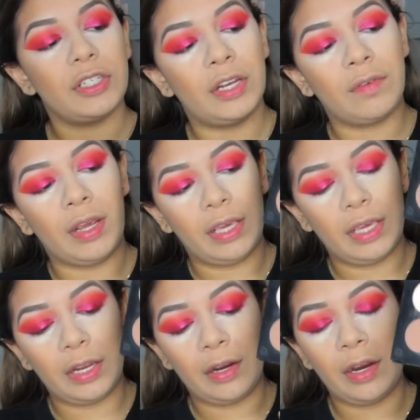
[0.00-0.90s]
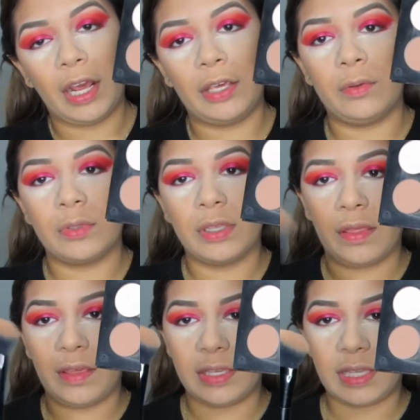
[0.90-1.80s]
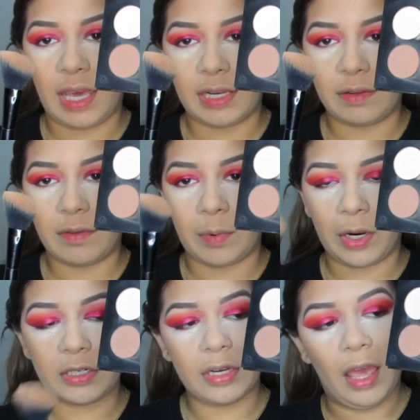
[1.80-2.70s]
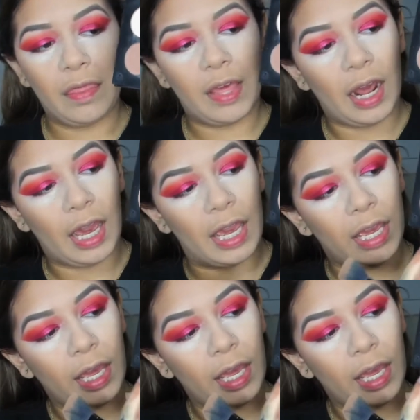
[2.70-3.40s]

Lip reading: right here, and I use this end of the brush, and then I